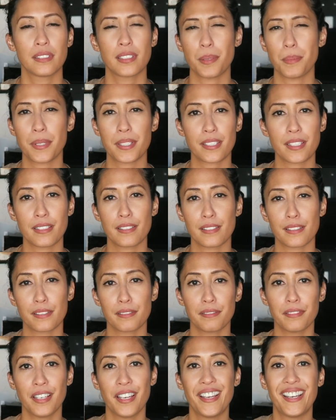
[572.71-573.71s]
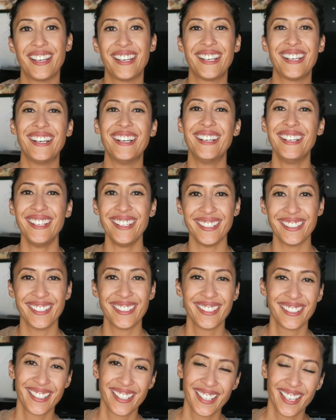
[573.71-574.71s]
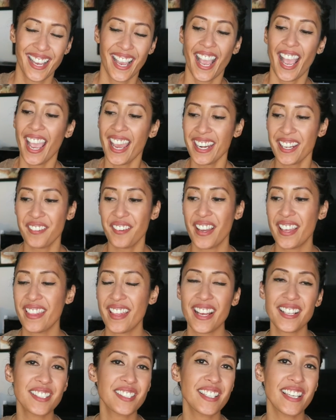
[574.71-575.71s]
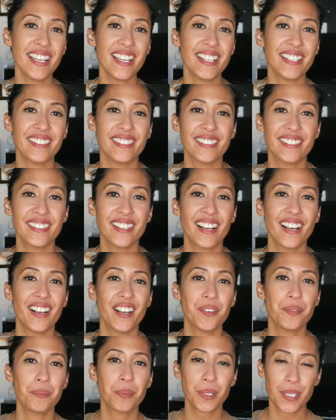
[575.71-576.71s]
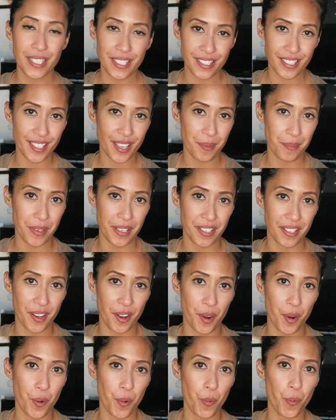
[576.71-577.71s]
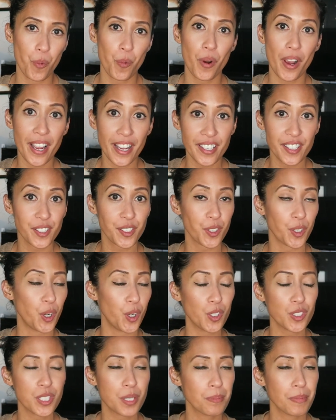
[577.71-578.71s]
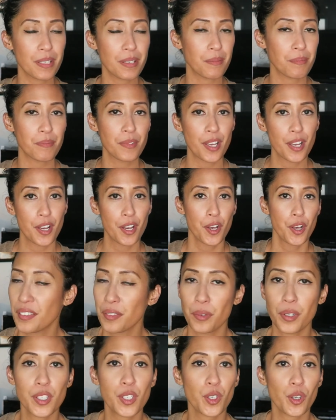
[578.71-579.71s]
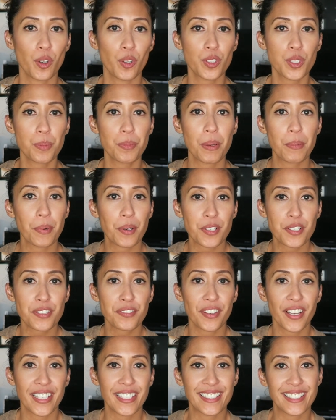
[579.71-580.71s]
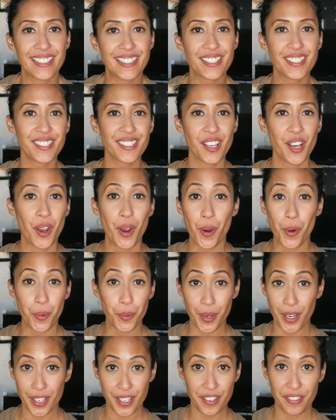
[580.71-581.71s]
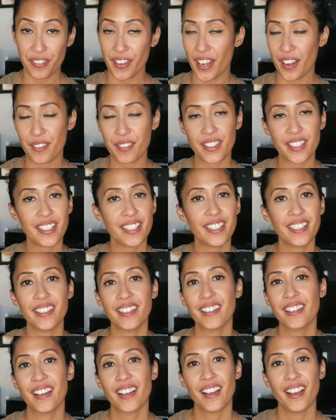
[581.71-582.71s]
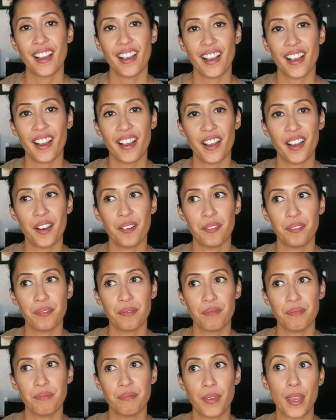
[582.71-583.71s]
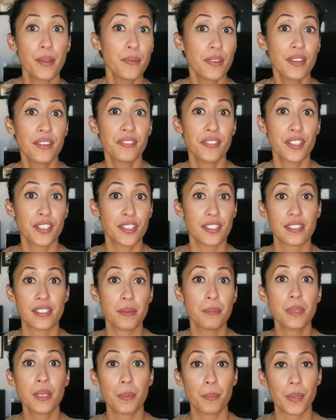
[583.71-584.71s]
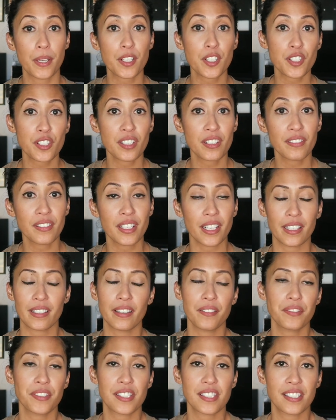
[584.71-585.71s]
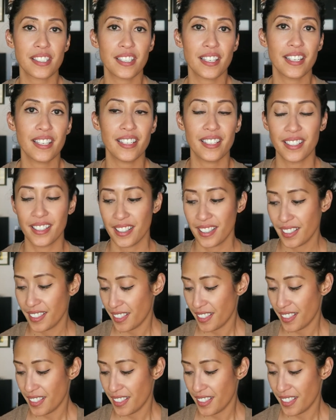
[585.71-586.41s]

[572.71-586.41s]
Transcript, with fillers: That makes sense. Anyway, that's it. Please let me know what your ultimate, what your ultimate purse find is, where you found it. Um, maybe even send me a picture of it. I'd love to see it.